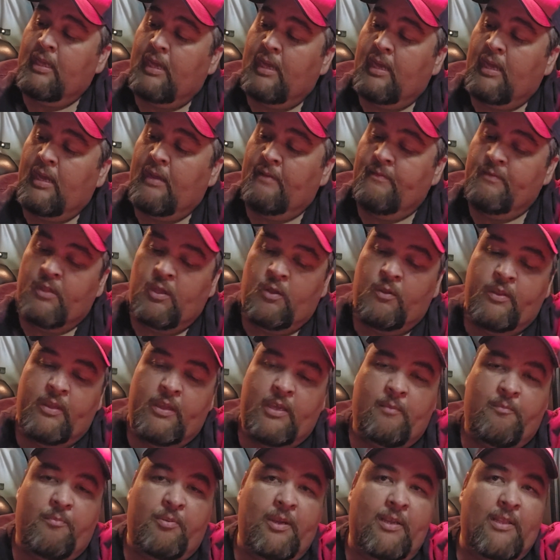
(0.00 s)
The only
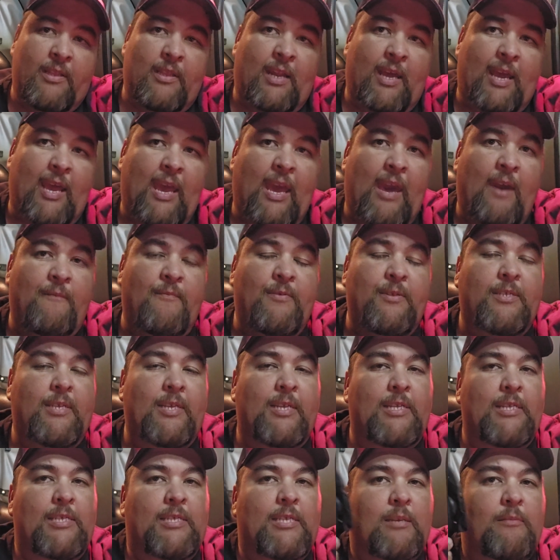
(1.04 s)
complaint that I have is
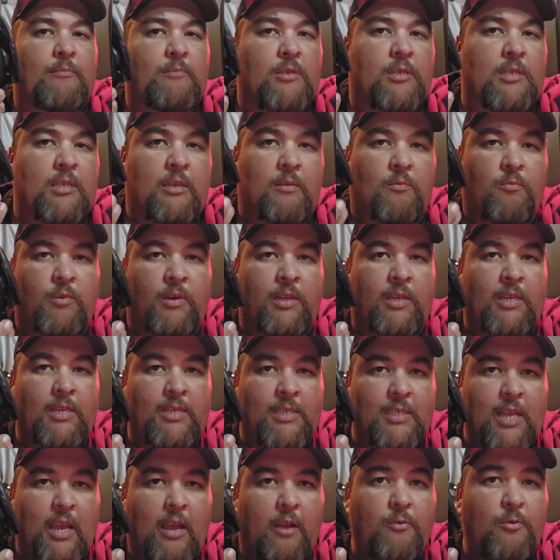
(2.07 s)
that it seems to, when it
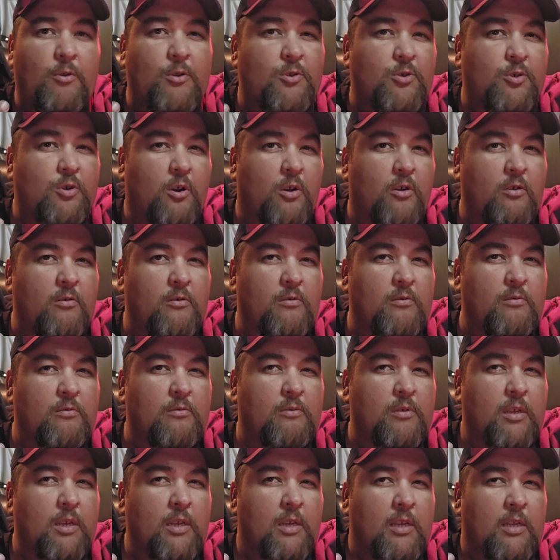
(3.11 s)
gets down to a
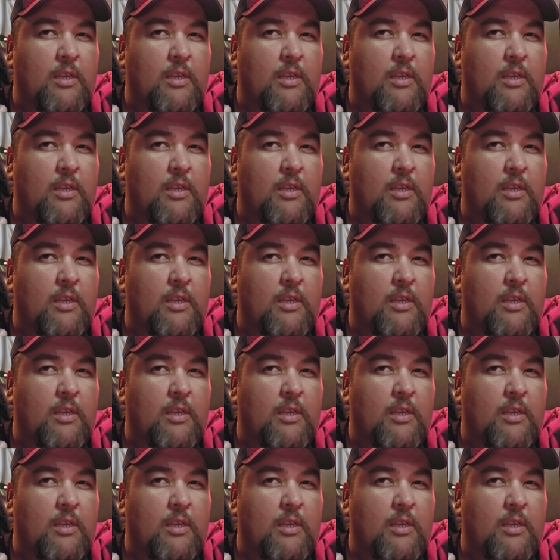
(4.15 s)
certain